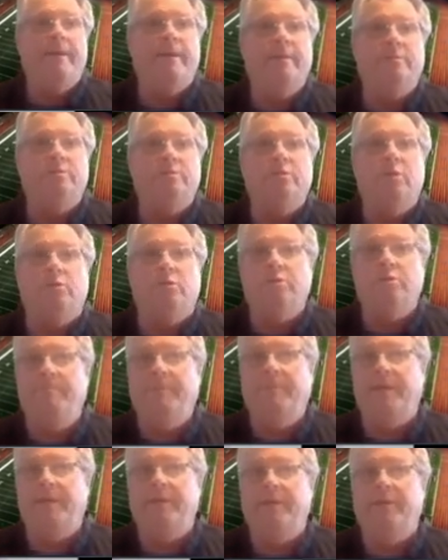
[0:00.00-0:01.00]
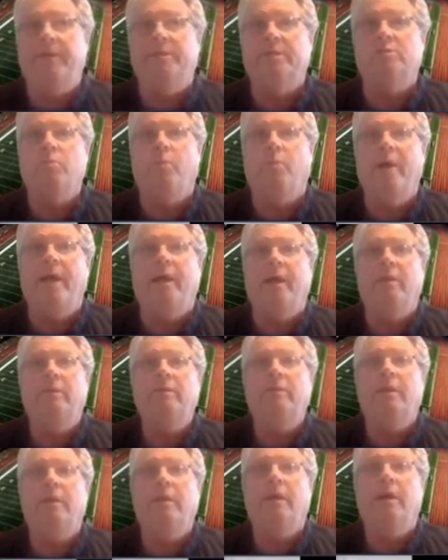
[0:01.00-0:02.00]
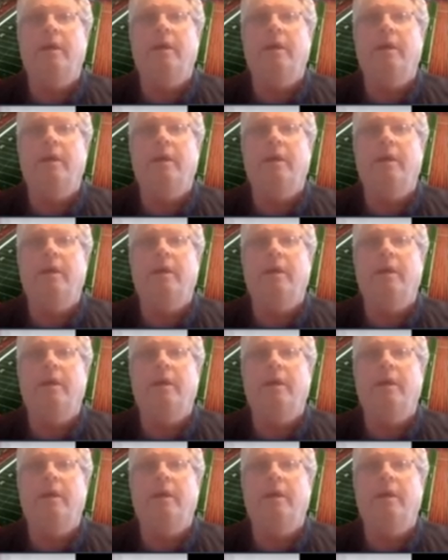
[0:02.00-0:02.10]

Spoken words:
in social media as well.